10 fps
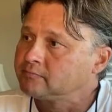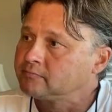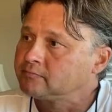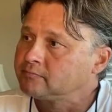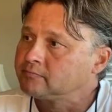
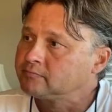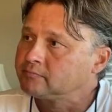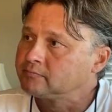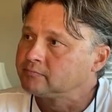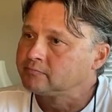
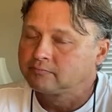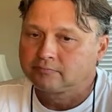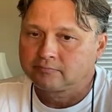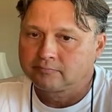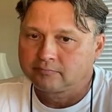
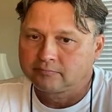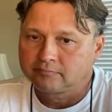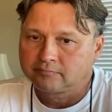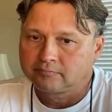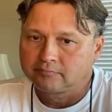
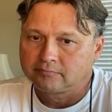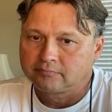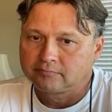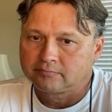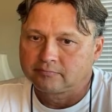
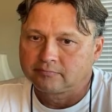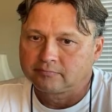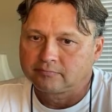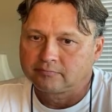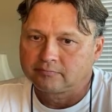
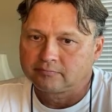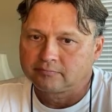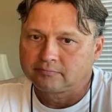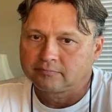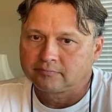
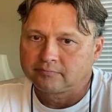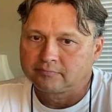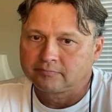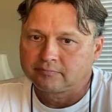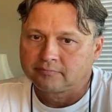
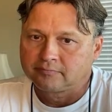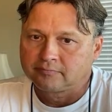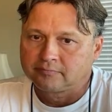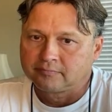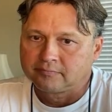
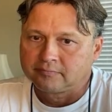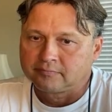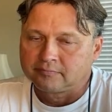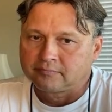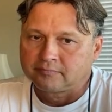
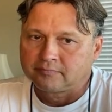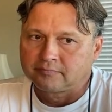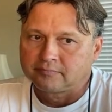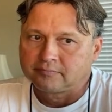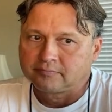
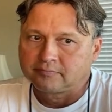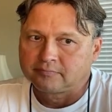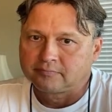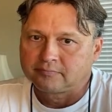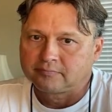
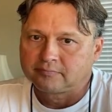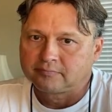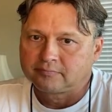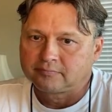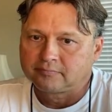
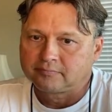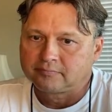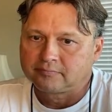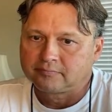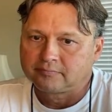
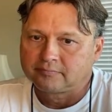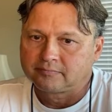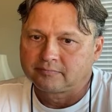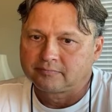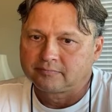
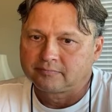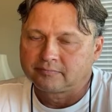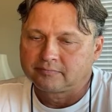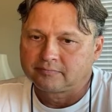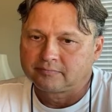(silent)